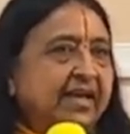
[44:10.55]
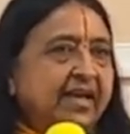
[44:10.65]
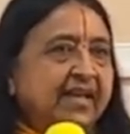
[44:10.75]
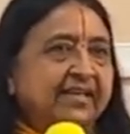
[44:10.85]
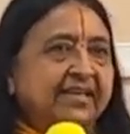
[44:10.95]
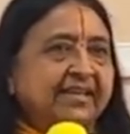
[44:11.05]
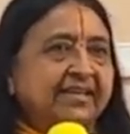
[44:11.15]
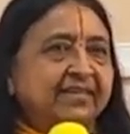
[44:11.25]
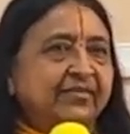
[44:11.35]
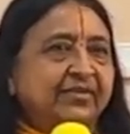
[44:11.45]
and
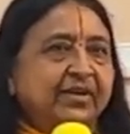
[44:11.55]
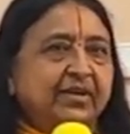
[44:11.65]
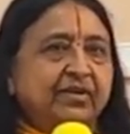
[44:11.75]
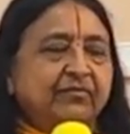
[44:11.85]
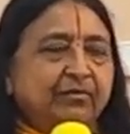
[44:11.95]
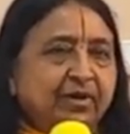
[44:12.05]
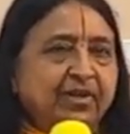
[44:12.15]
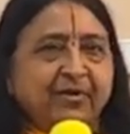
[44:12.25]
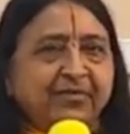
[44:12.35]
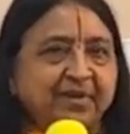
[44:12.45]
he is
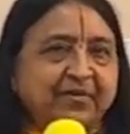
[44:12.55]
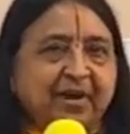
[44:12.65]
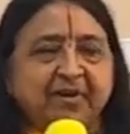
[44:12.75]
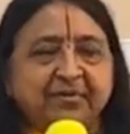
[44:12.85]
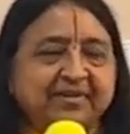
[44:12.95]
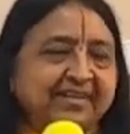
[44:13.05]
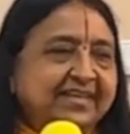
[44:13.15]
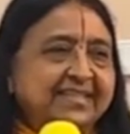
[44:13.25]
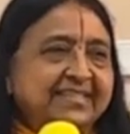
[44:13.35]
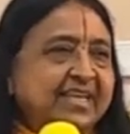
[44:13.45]
rolling on the ground
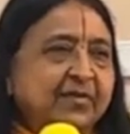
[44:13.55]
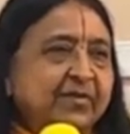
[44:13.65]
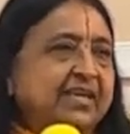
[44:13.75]
and he's saying,